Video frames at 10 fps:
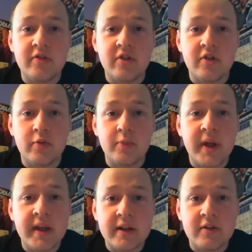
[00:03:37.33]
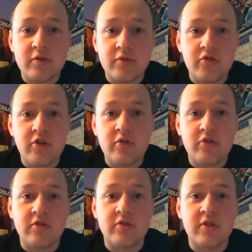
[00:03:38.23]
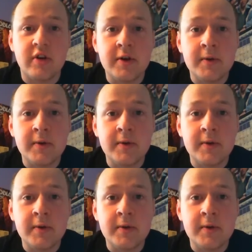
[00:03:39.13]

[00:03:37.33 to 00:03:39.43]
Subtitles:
to make any substitutions.